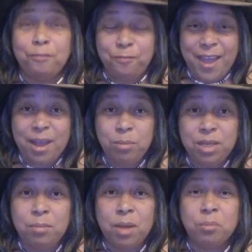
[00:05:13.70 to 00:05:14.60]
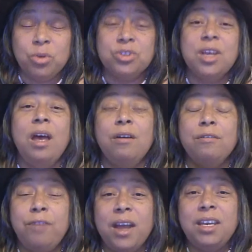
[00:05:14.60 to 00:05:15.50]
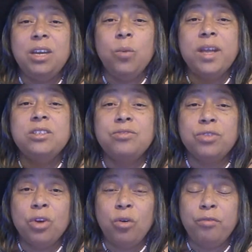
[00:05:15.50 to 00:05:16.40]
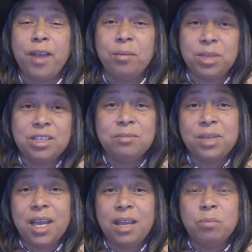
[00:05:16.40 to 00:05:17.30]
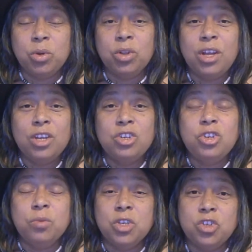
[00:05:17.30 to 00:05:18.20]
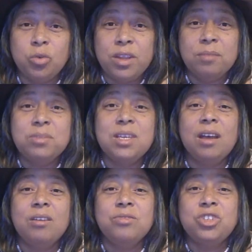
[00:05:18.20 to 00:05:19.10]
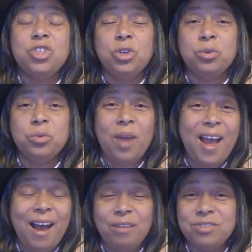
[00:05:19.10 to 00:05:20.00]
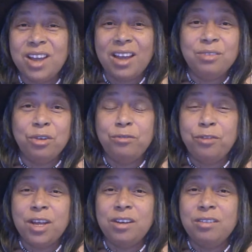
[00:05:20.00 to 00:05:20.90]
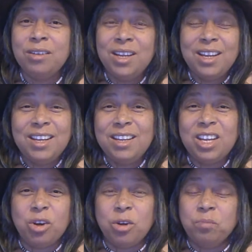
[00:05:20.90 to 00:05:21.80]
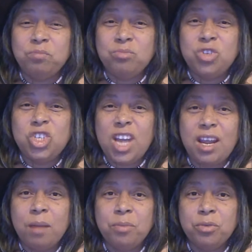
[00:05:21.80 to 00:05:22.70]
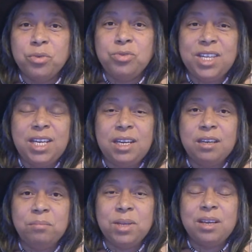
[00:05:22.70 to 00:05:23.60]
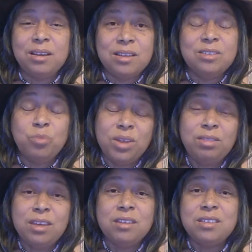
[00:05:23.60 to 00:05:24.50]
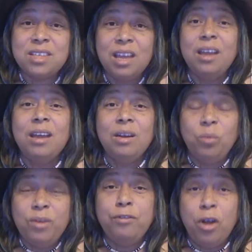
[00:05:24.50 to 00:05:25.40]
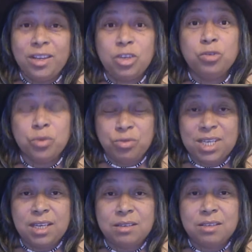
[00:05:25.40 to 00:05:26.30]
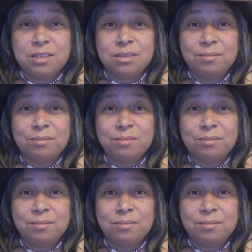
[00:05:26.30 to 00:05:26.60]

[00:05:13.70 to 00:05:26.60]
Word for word: family members, finding ways for the whole family to be able to enjoy themselves, to have kind of a fun, you know, shake up the routine, because with this, we fall into routines.